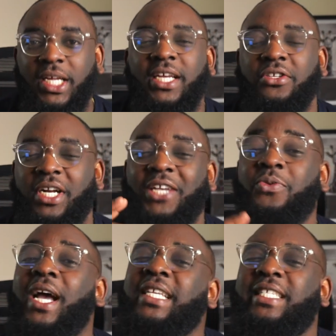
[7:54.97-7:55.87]
So that's
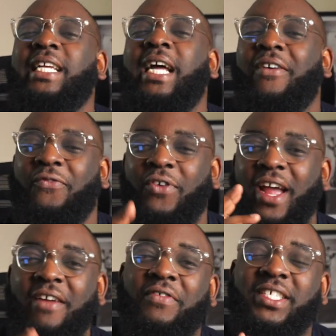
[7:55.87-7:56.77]
why I say that for
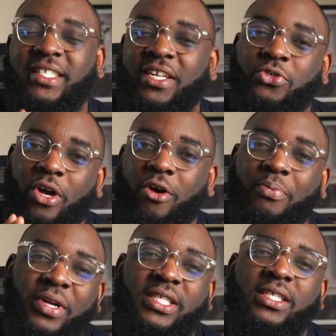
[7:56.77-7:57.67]
every state you're
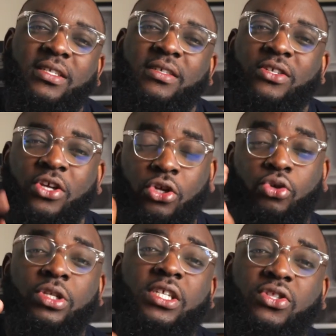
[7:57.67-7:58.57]
operating in, you
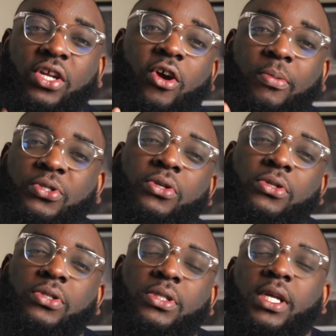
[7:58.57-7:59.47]
need 3
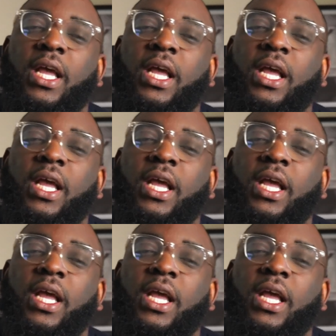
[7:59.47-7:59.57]
options.